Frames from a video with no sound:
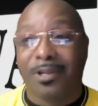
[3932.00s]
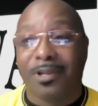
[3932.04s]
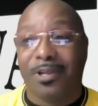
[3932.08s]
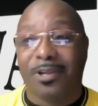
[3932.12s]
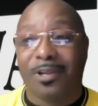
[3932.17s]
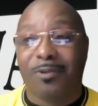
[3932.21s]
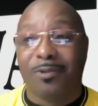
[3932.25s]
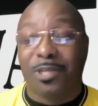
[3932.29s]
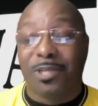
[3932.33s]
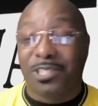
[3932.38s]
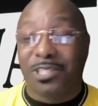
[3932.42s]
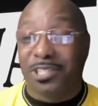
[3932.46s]

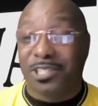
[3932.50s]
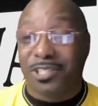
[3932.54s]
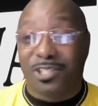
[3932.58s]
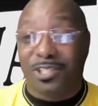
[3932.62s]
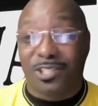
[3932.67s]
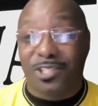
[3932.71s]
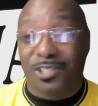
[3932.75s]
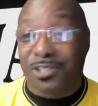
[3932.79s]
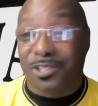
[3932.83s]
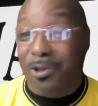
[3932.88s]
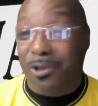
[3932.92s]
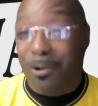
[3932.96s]
which
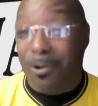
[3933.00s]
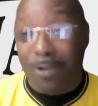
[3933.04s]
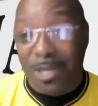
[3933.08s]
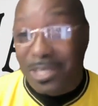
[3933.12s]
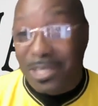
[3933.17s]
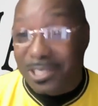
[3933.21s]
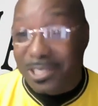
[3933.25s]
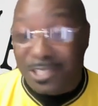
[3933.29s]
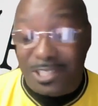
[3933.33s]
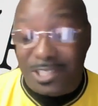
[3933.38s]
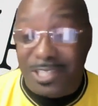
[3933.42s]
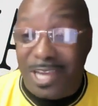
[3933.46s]
is totally
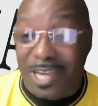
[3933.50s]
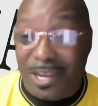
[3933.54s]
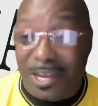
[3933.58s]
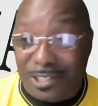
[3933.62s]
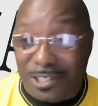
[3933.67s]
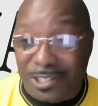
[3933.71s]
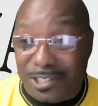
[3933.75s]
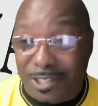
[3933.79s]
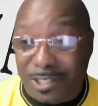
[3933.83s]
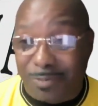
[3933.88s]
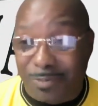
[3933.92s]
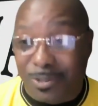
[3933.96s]

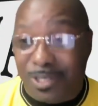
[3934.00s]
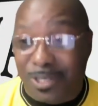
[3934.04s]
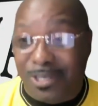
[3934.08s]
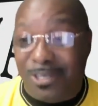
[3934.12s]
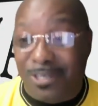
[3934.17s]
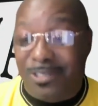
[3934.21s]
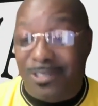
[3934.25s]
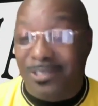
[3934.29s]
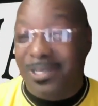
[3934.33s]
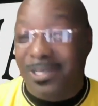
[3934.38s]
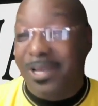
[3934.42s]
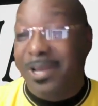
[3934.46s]
astonishing,
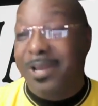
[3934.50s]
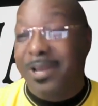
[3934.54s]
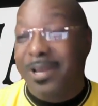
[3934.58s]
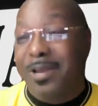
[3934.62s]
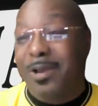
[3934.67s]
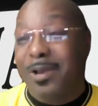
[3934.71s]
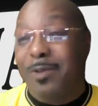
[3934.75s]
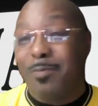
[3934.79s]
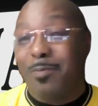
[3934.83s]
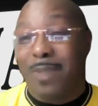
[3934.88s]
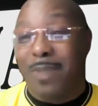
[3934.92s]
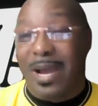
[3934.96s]
because
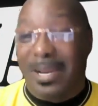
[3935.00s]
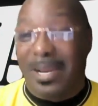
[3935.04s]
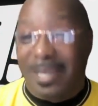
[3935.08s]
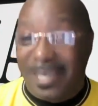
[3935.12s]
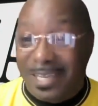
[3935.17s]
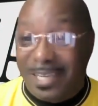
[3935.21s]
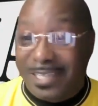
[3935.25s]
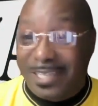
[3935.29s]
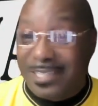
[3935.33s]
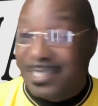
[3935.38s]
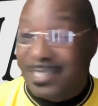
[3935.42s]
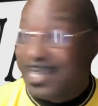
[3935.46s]
my
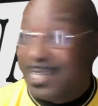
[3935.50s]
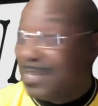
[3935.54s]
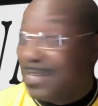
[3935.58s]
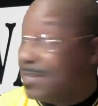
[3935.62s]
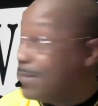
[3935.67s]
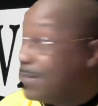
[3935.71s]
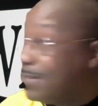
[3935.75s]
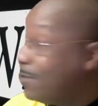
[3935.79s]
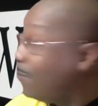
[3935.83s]
niece didn't know